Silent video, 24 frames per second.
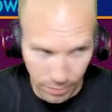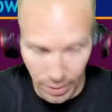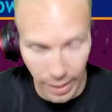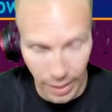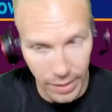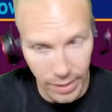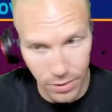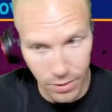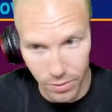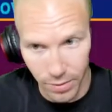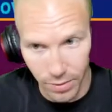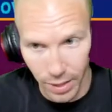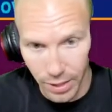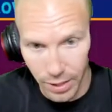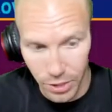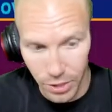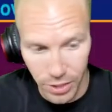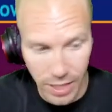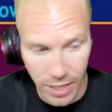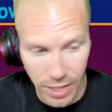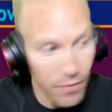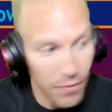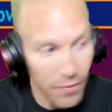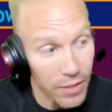I
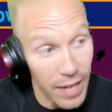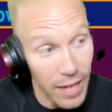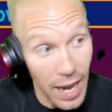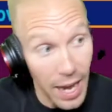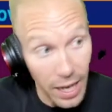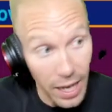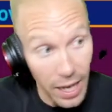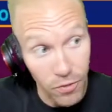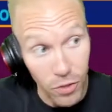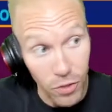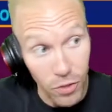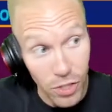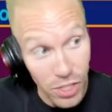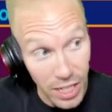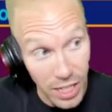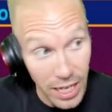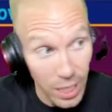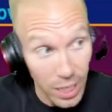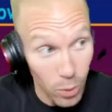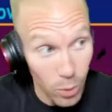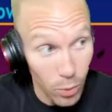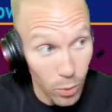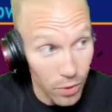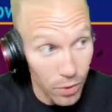just have a knack for
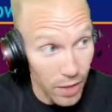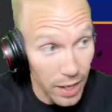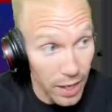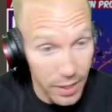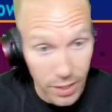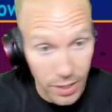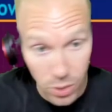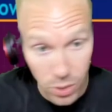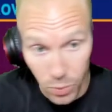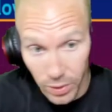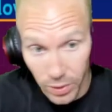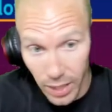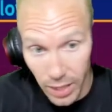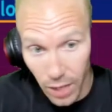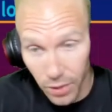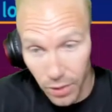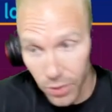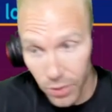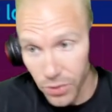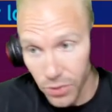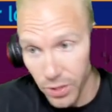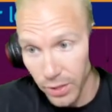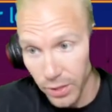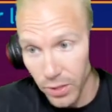seeing where that is without
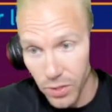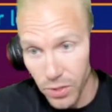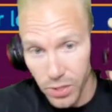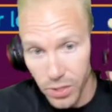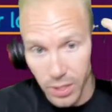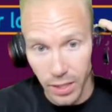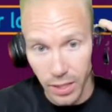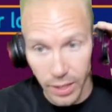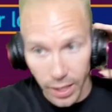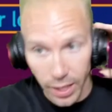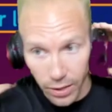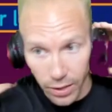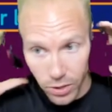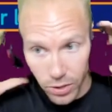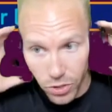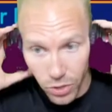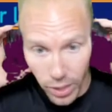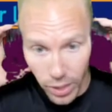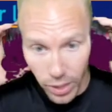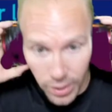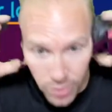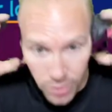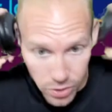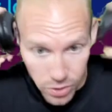using those indicators,
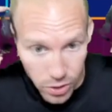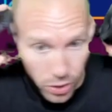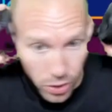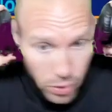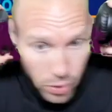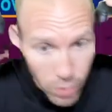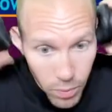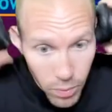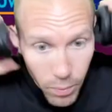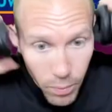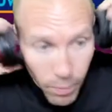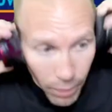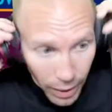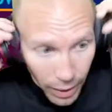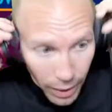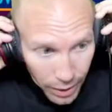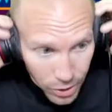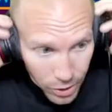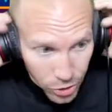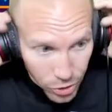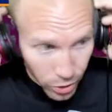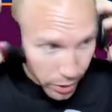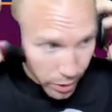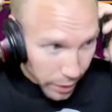right? So my
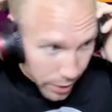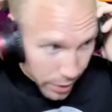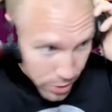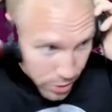journey as a